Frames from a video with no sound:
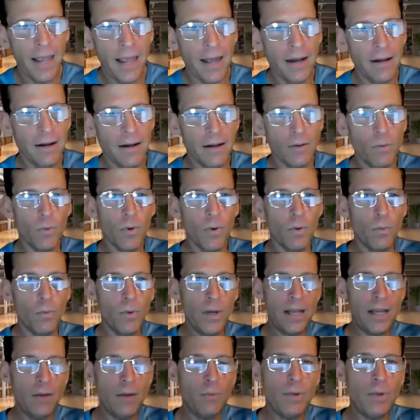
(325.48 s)
And
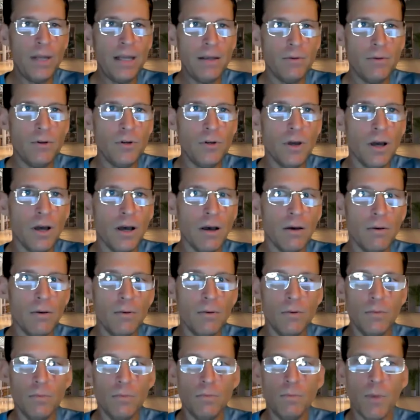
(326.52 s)
we, we uh,
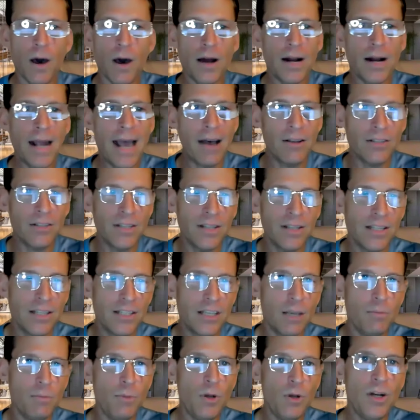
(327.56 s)
bought a house in
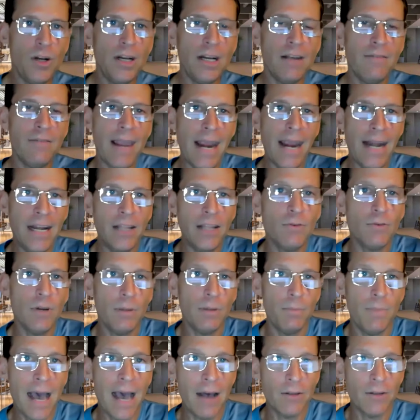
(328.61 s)
this community of
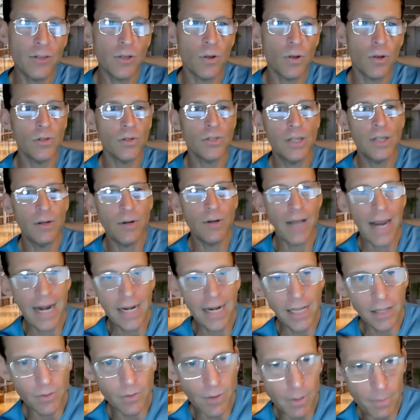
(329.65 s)
83 households. There were
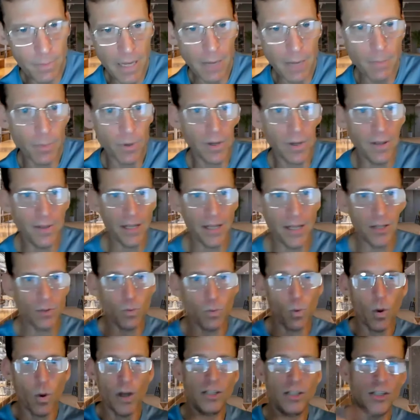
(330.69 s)
83 people in
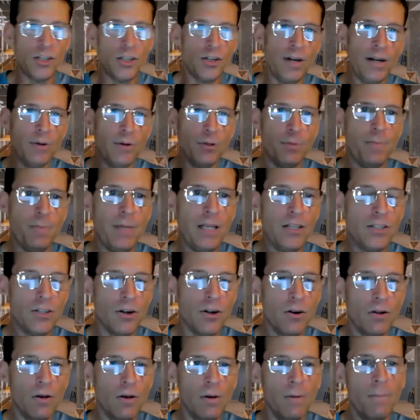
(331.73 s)
this one street. It was a big
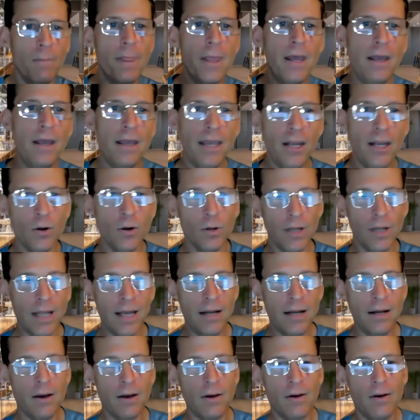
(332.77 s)
circle in
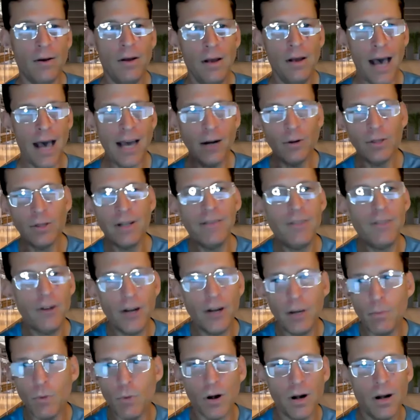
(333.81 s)
Orlando. I don't live there
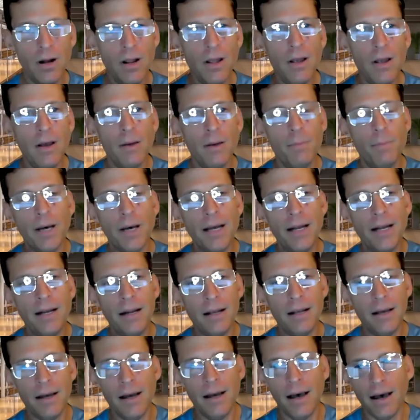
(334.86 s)
anymore,
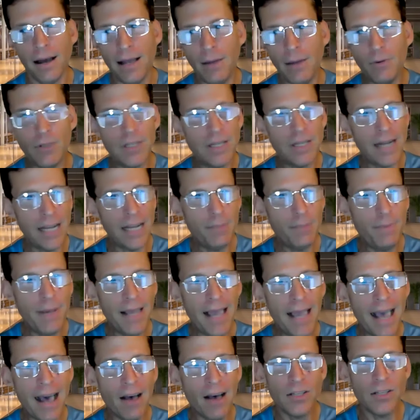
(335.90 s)
but uh, it was a nice
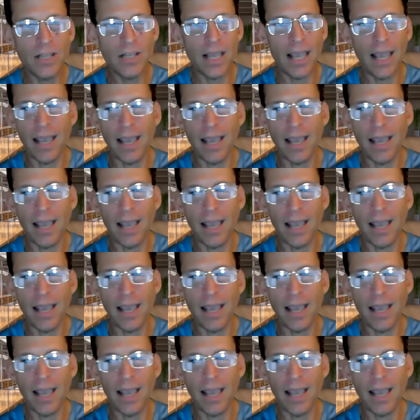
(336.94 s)
big house.